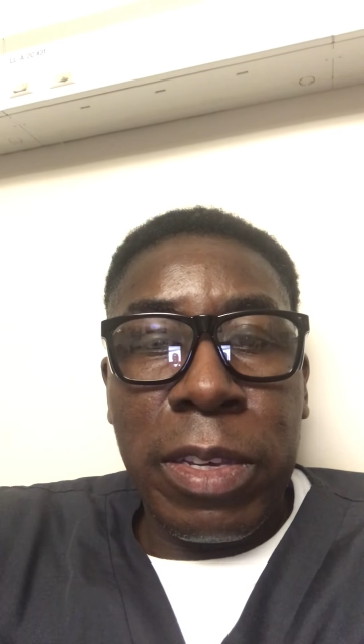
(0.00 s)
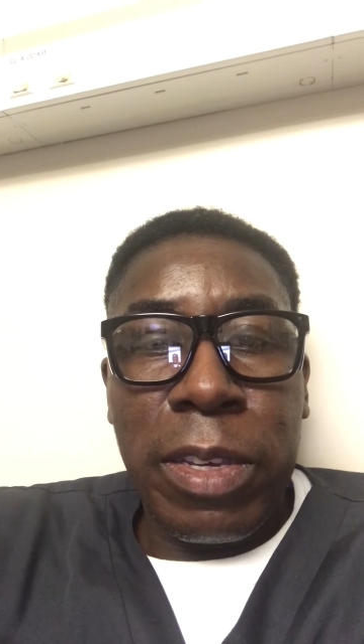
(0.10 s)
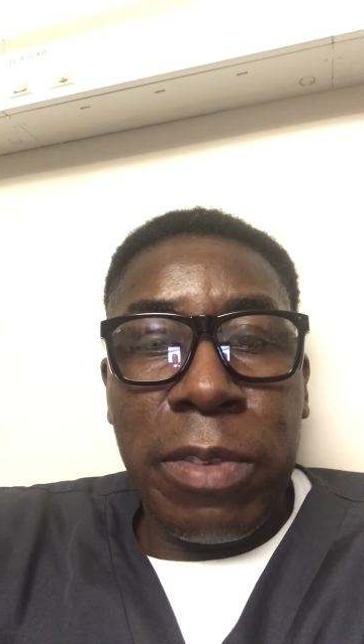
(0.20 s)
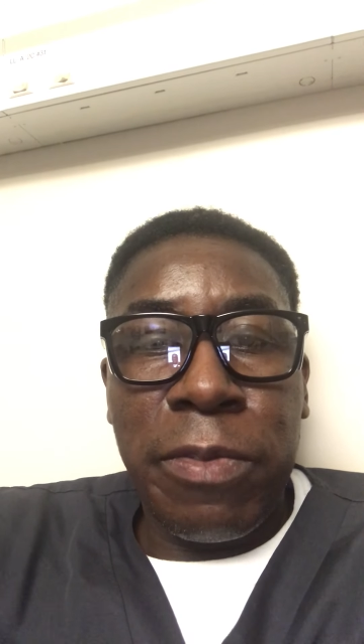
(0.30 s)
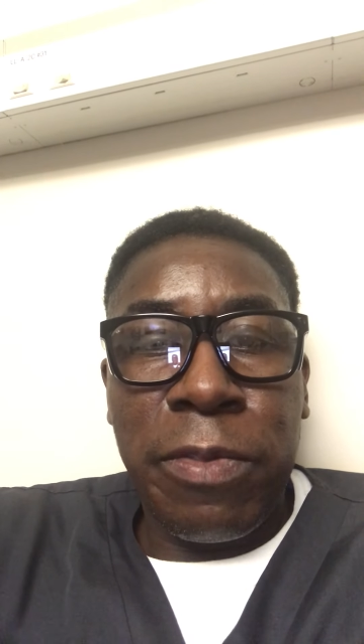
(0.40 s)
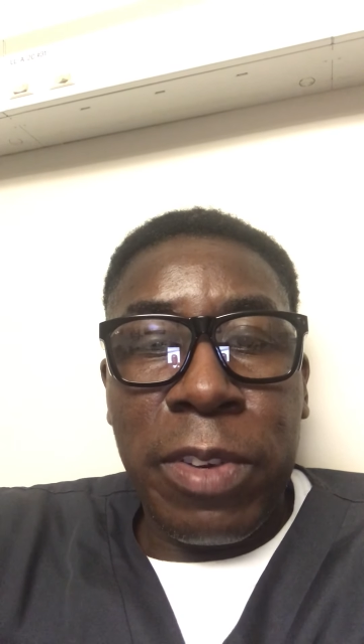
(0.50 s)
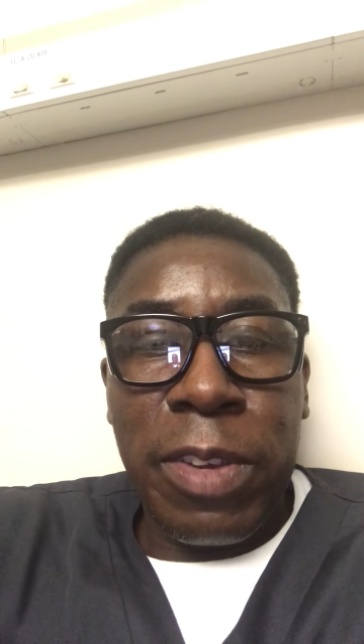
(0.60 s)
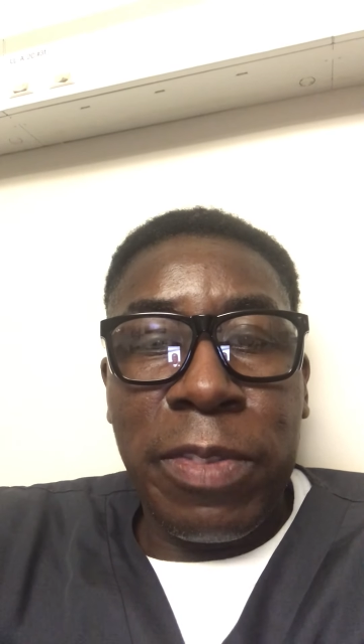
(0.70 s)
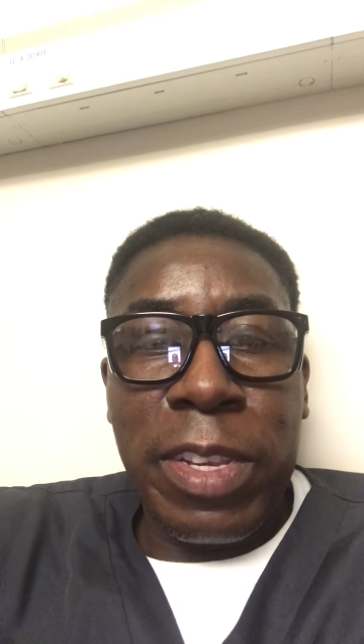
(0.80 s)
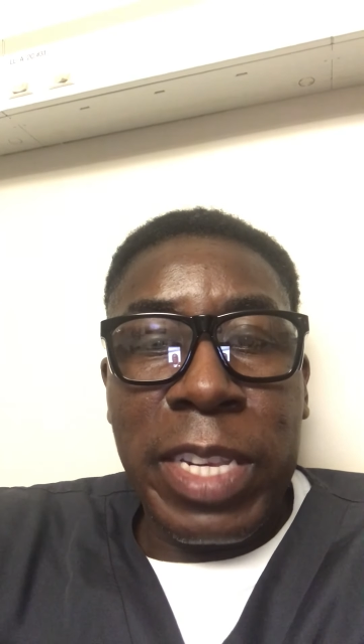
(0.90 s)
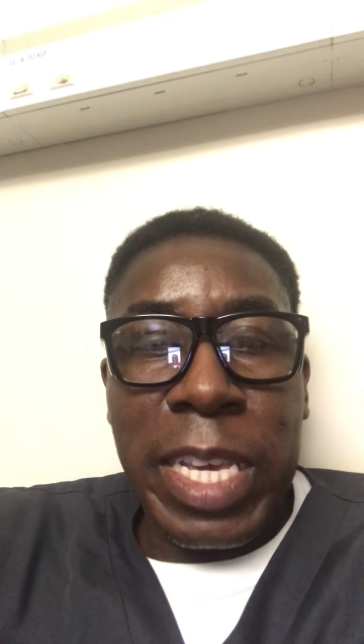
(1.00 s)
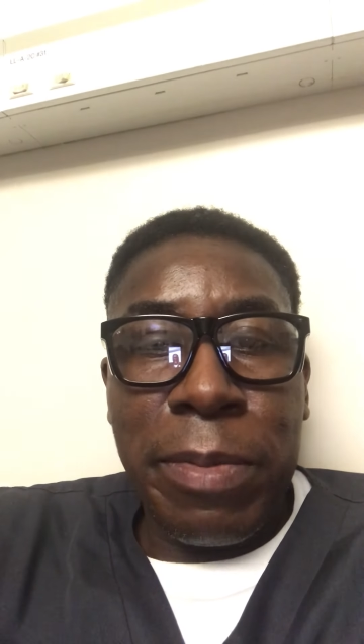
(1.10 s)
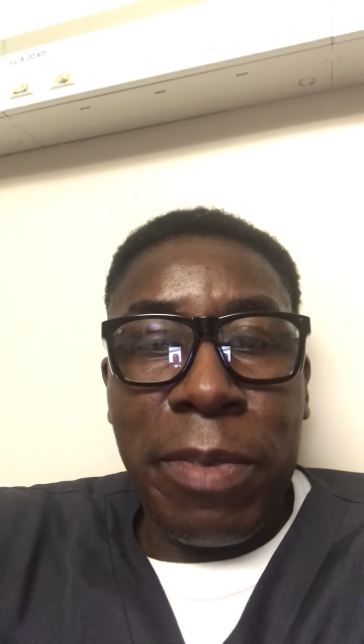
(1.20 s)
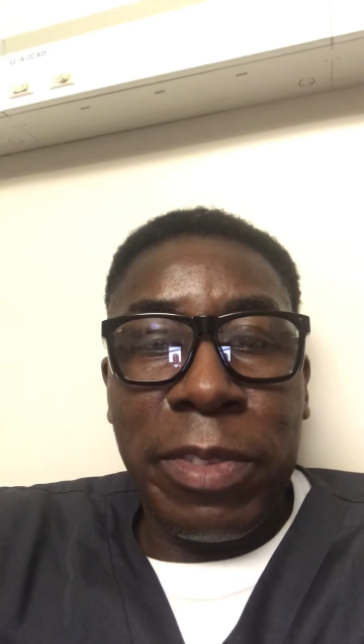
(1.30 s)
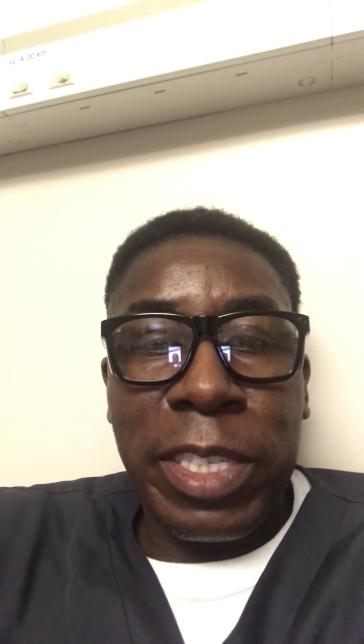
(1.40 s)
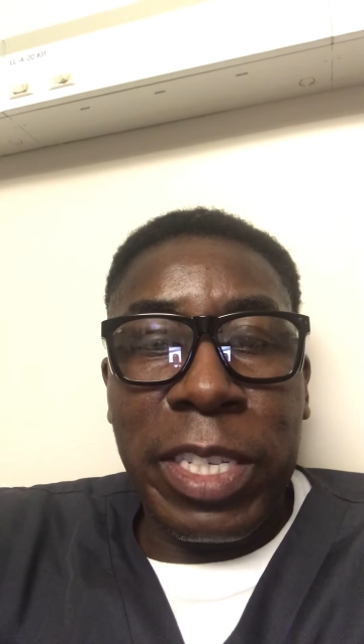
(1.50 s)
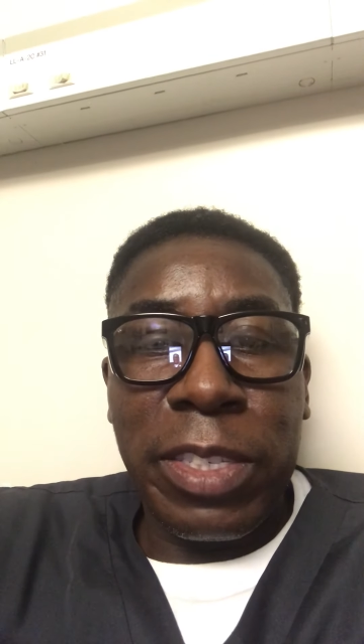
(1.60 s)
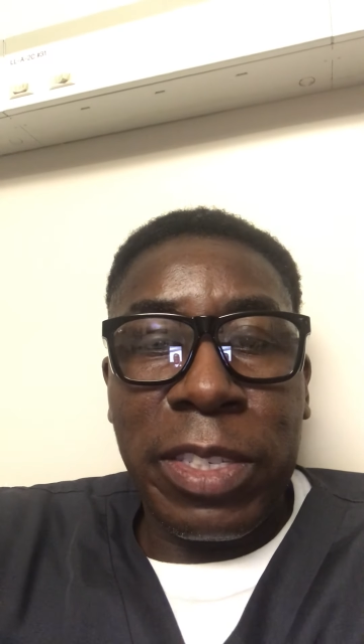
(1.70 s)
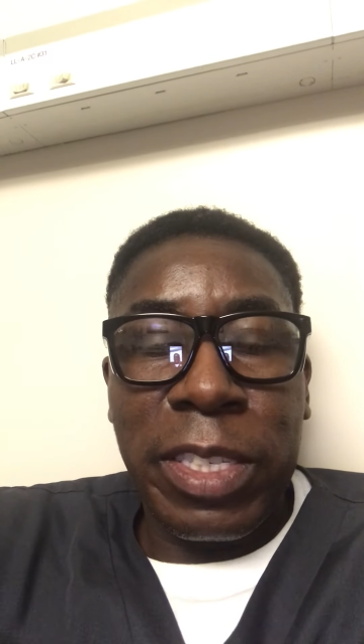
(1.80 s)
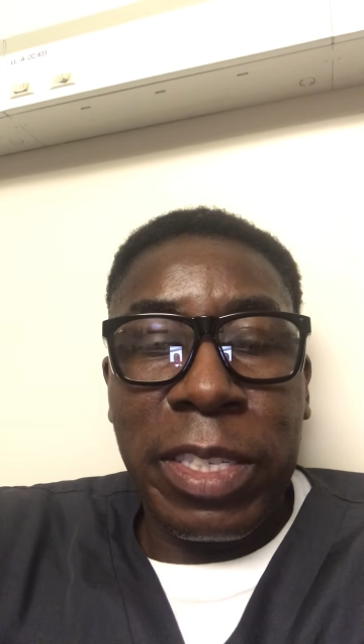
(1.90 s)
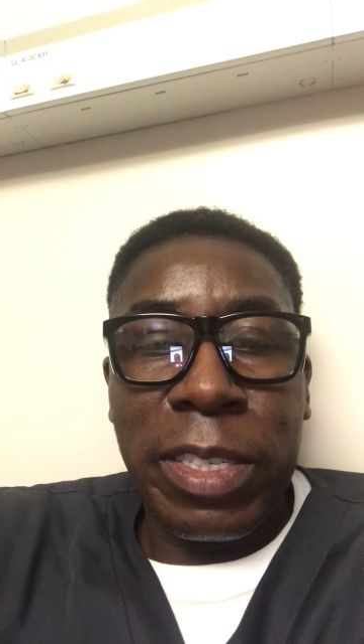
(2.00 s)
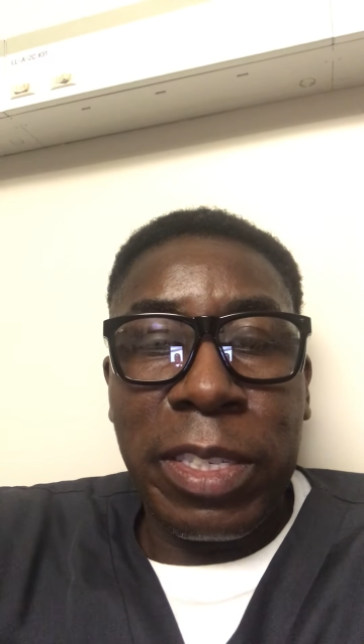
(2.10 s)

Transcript: in front of the name of Jesus.